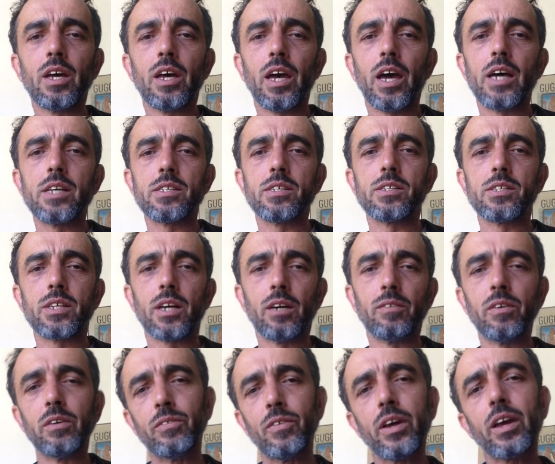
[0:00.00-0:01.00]
as a
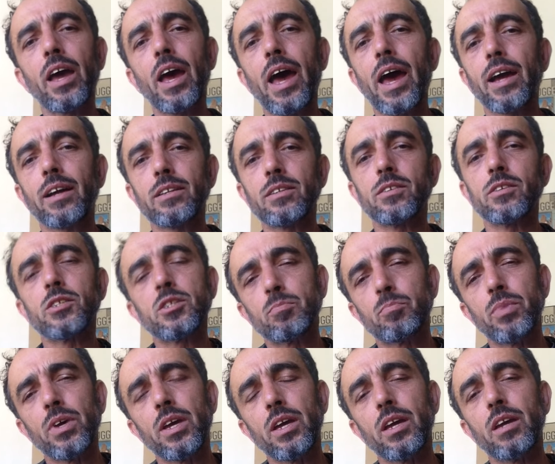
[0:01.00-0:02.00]
salvific act as
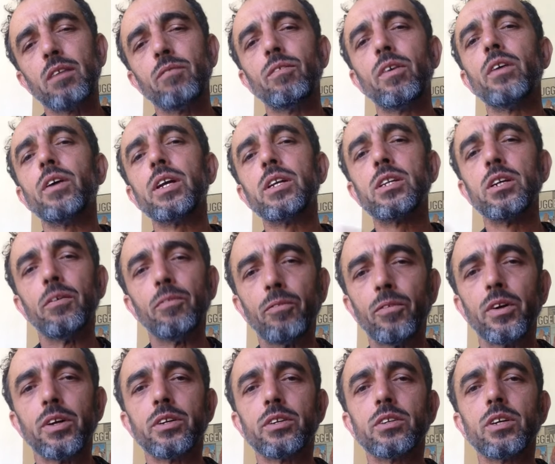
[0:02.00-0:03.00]
being very
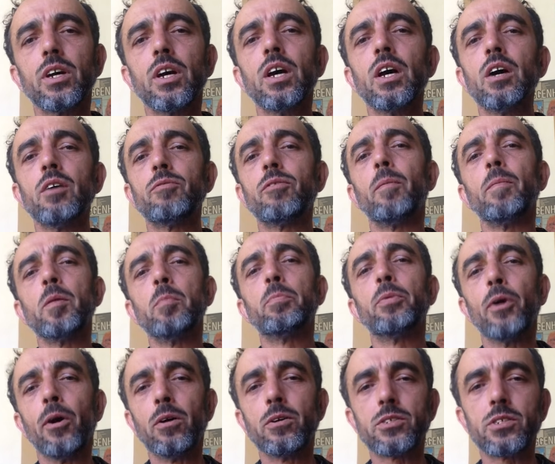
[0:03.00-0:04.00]
different from the
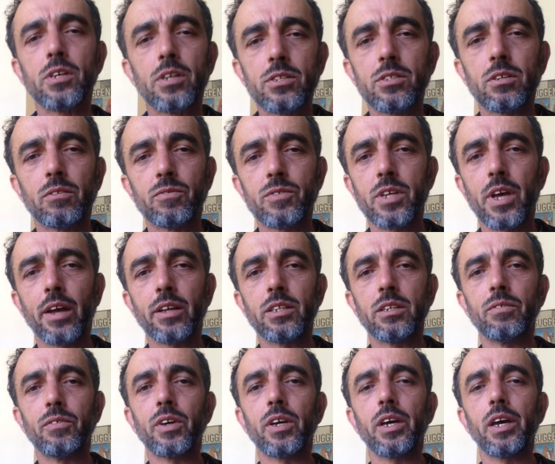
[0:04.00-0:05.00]
process of
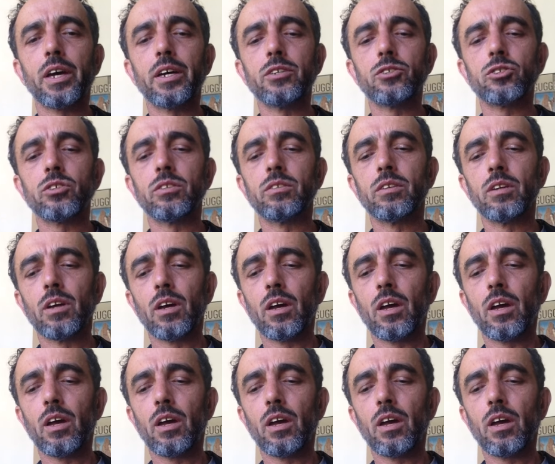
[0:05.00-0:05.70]
sanctification.